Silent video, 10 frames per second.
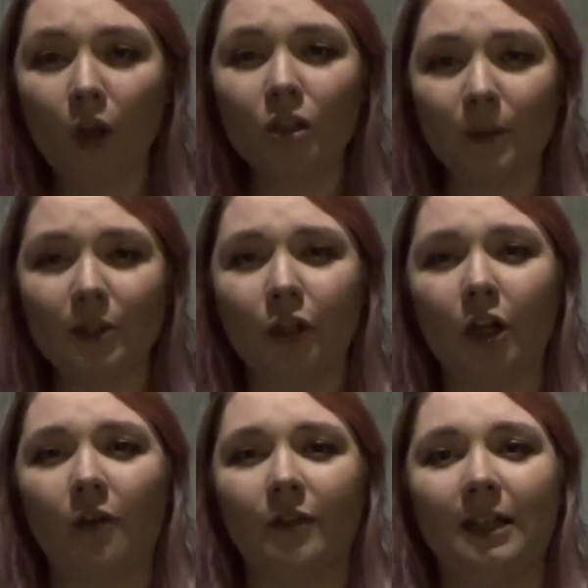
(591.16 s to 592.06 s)
So we took
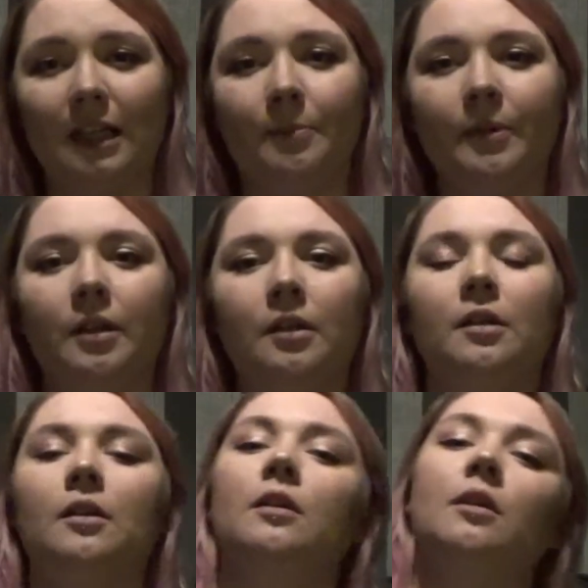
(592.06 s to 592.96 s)
it off the clip
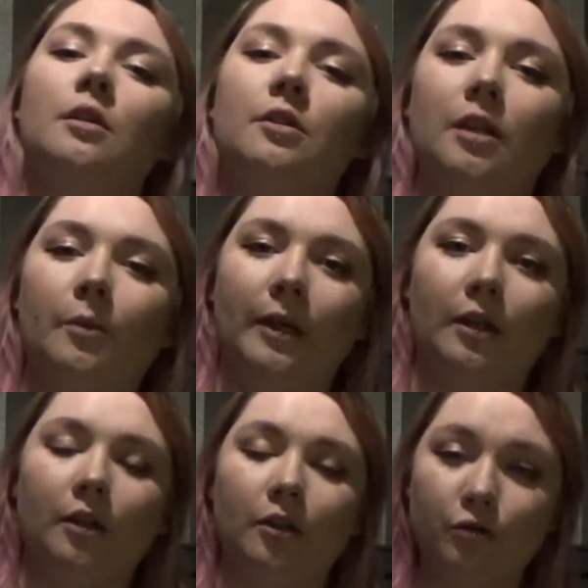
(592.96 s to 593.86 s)
so that we
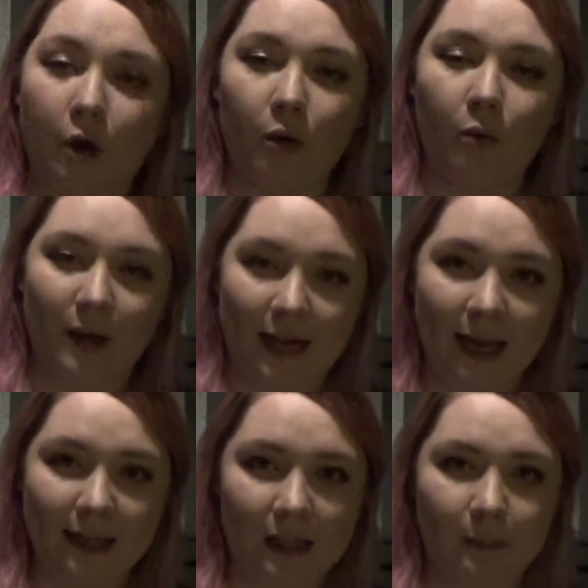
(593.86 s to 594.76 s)
could control when he
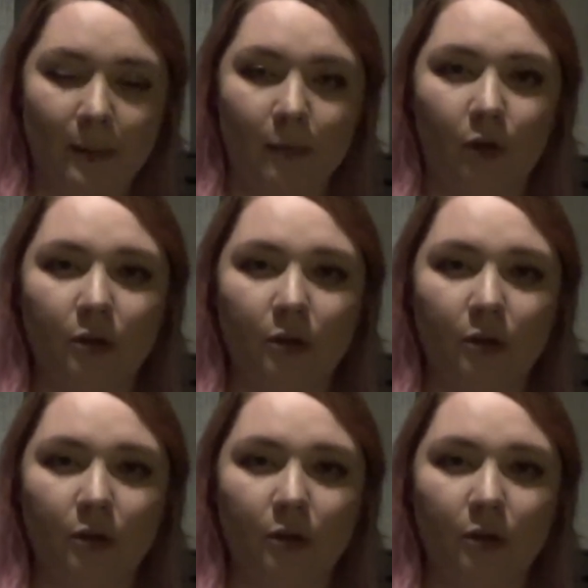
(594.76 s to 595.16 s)
had it a little bit more.